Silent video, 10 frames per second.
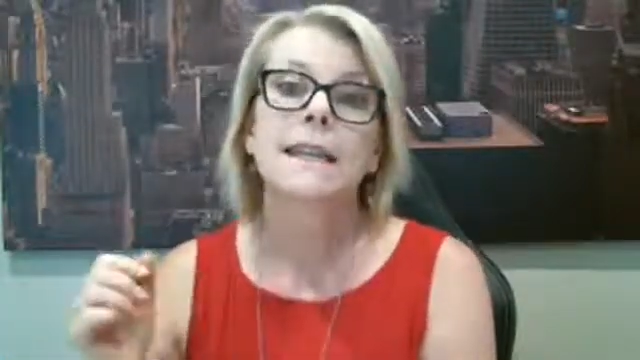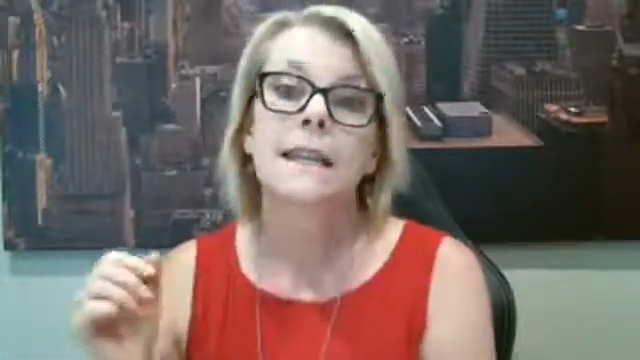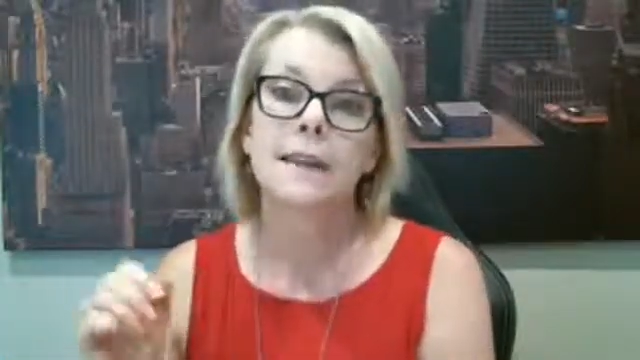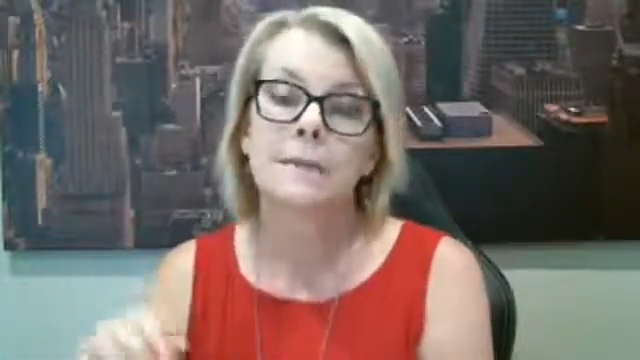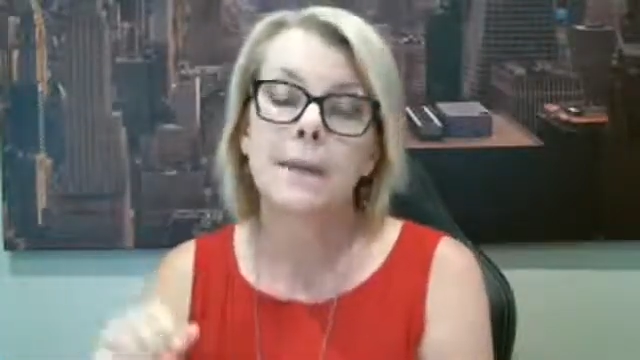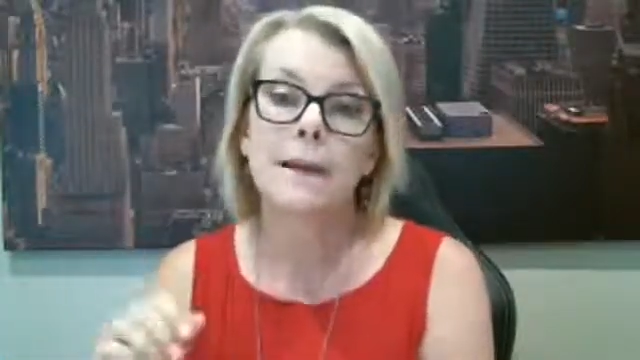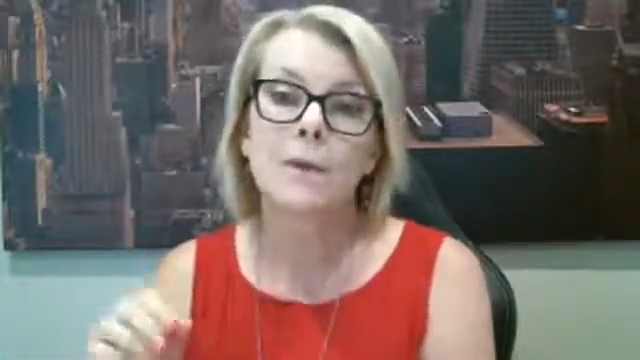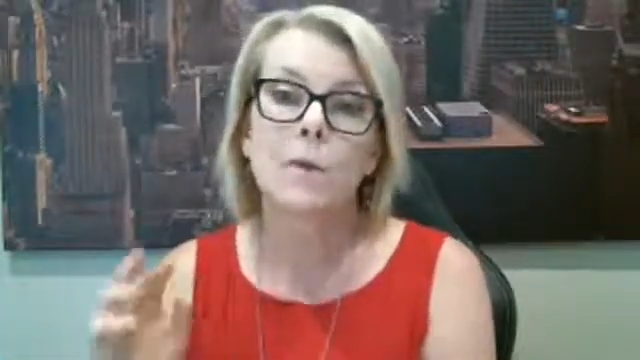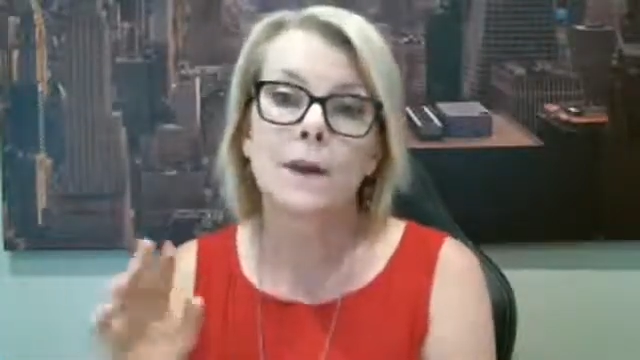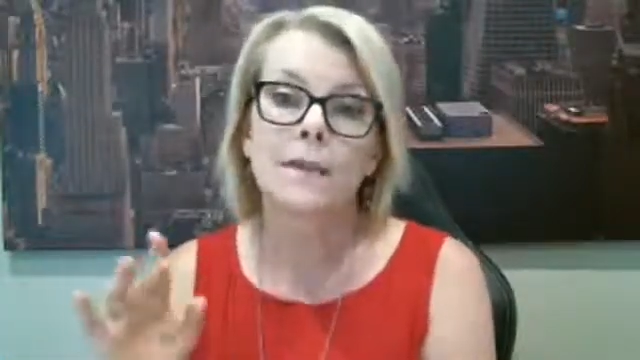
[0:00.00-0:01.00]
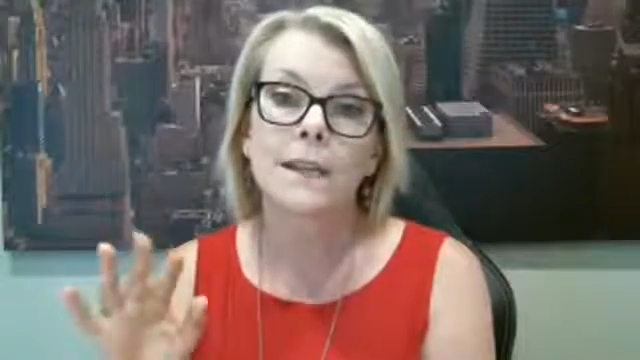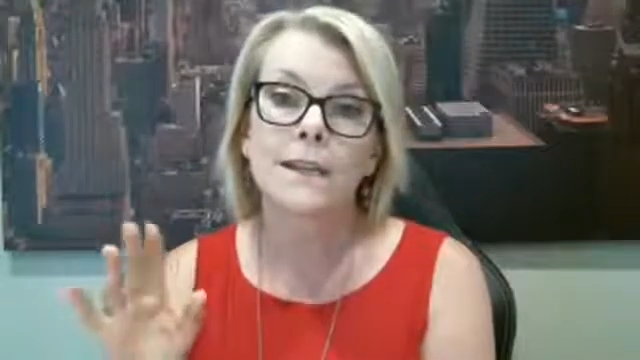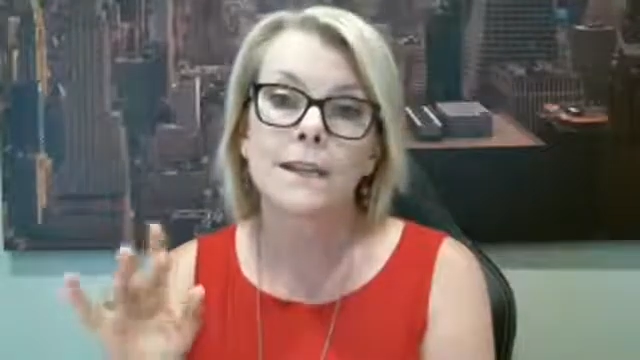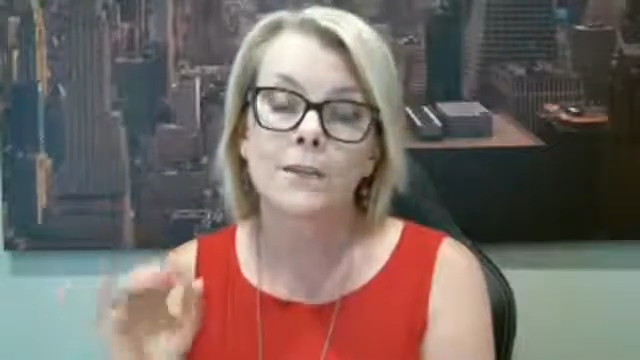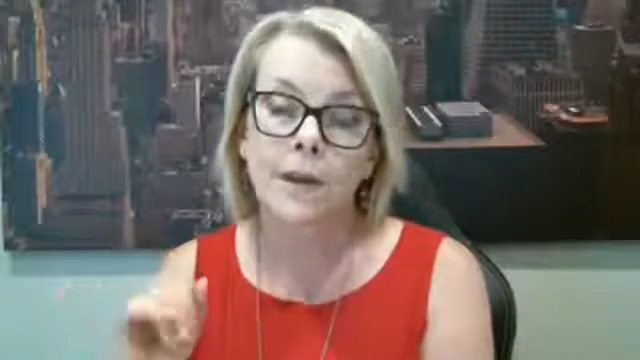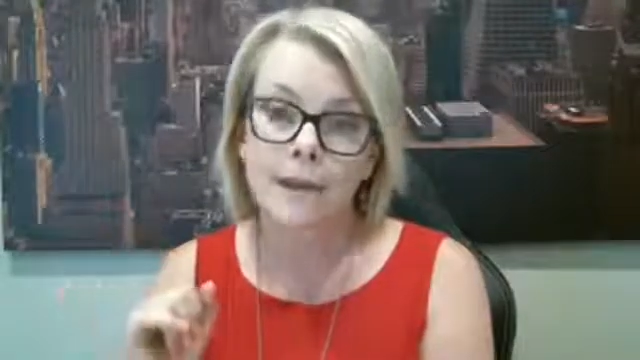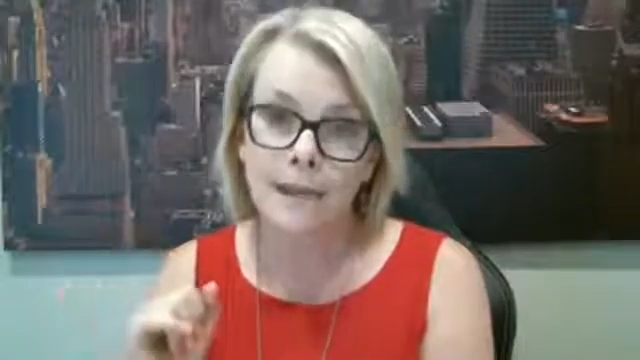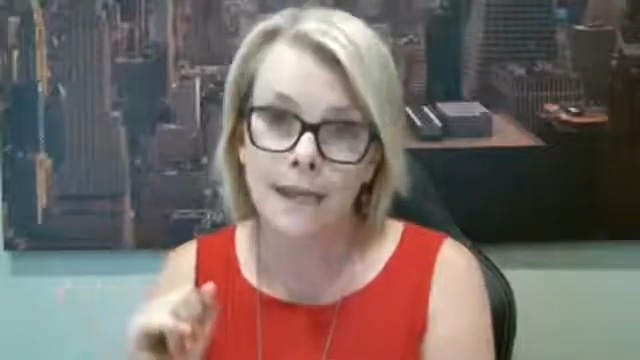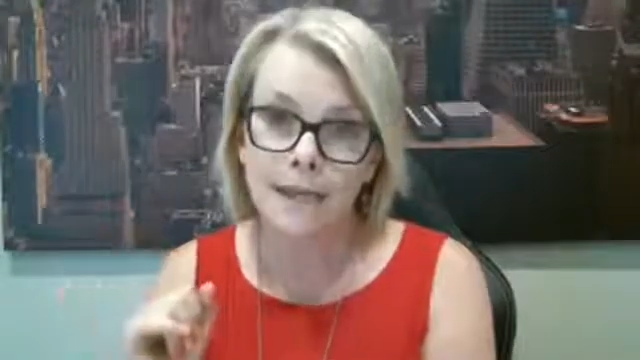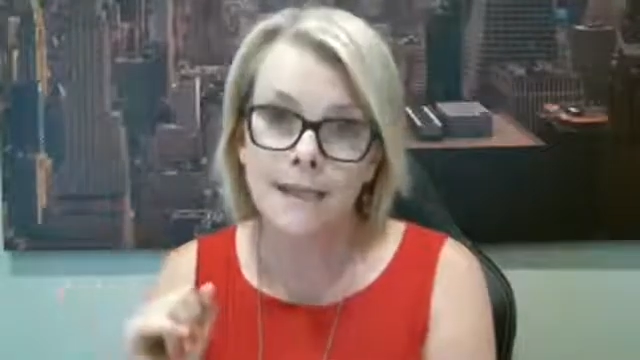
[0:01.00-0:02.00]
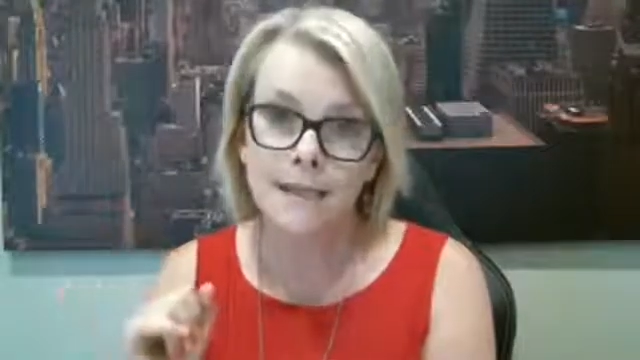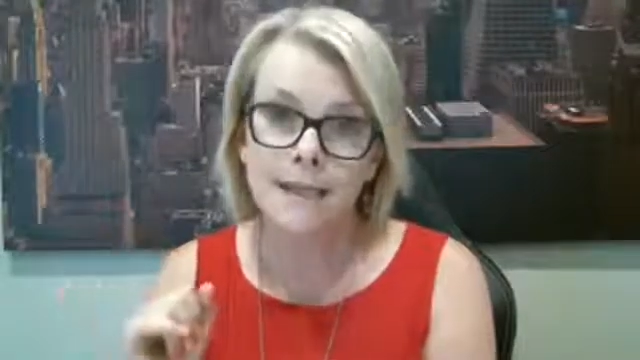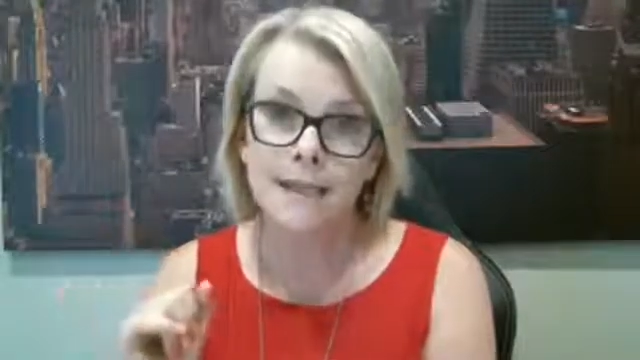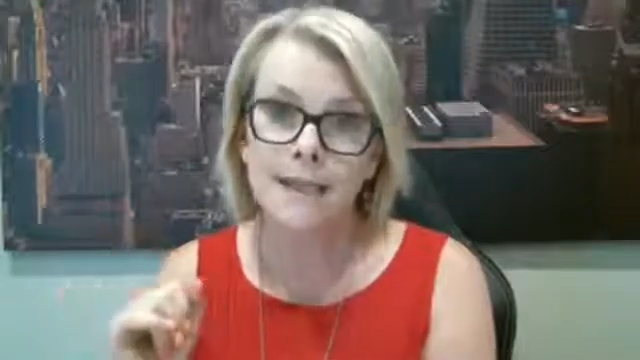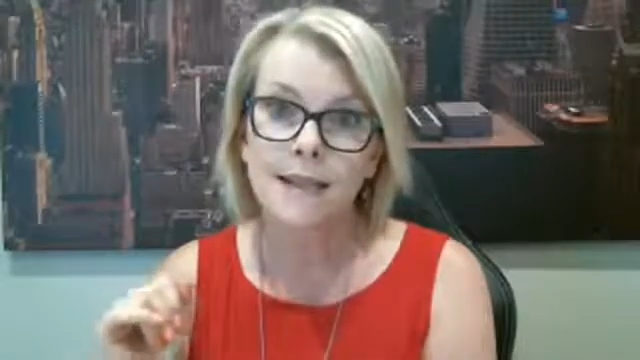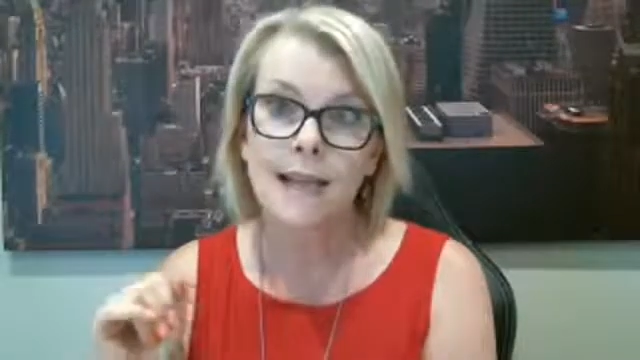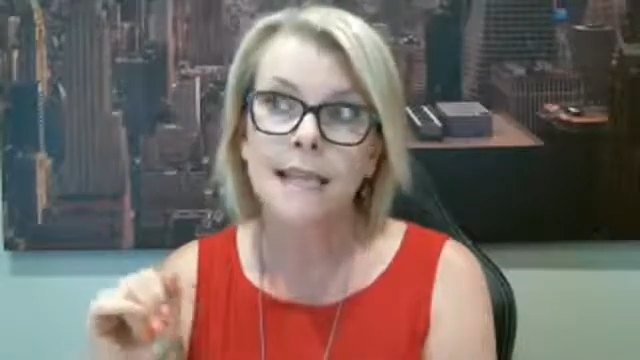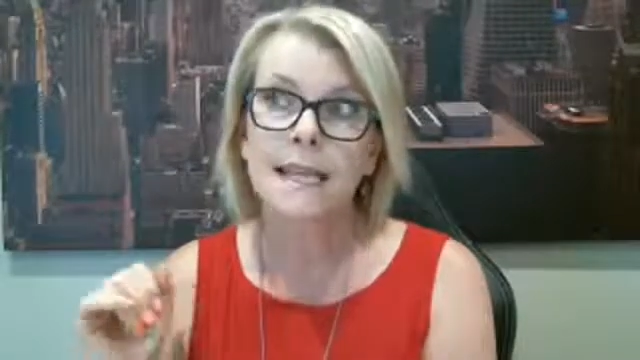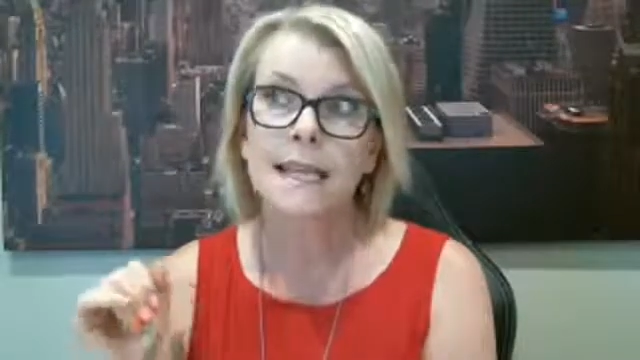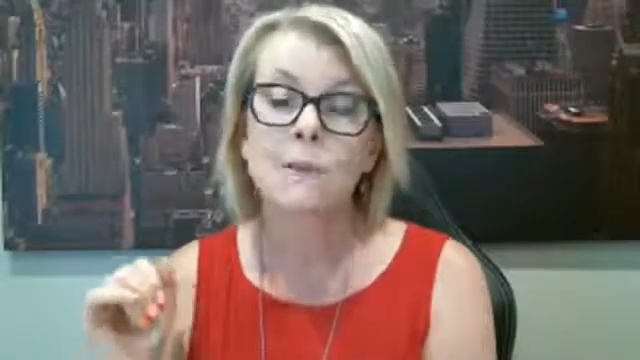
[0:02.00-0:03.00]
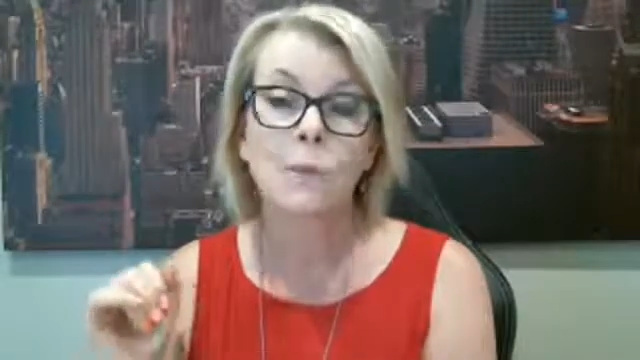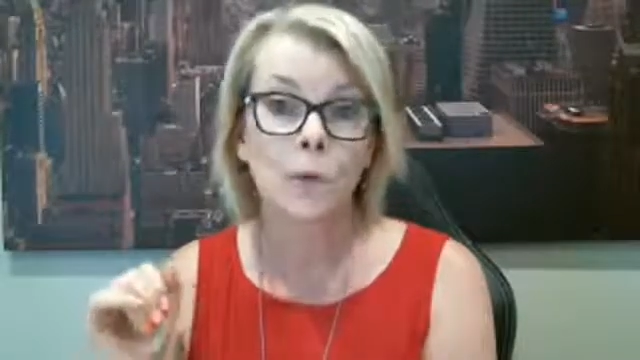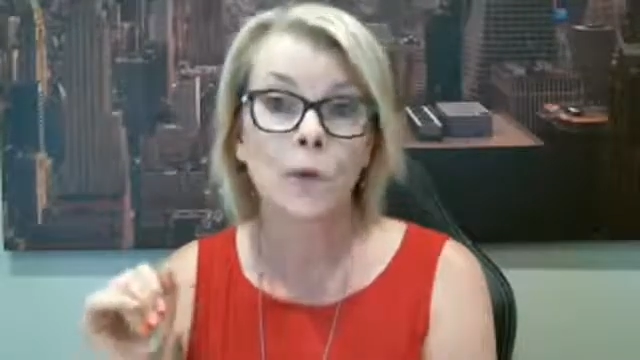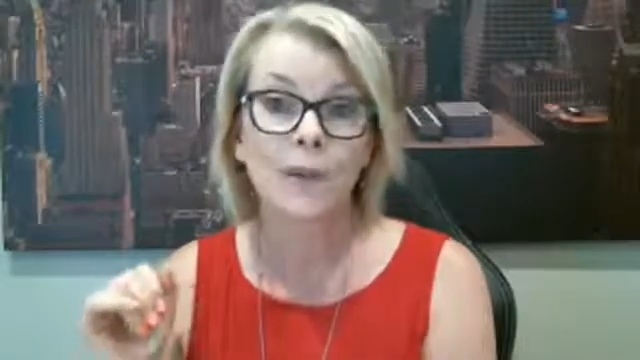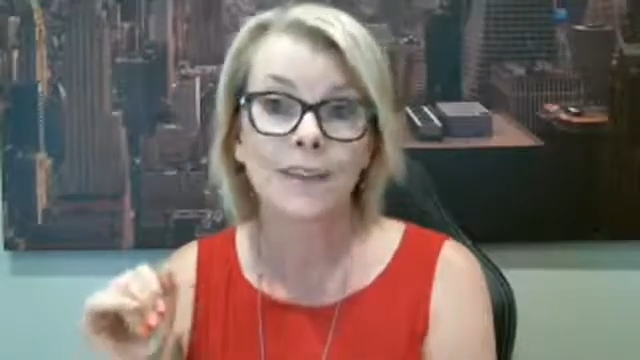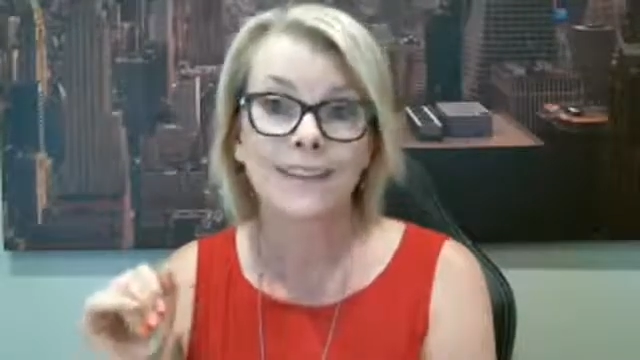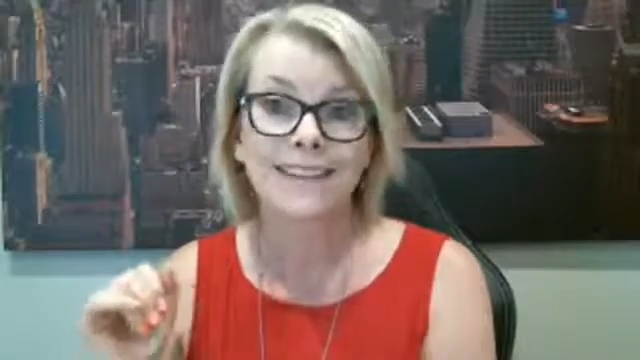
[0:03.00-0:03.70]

then it may be one of these three things that needs work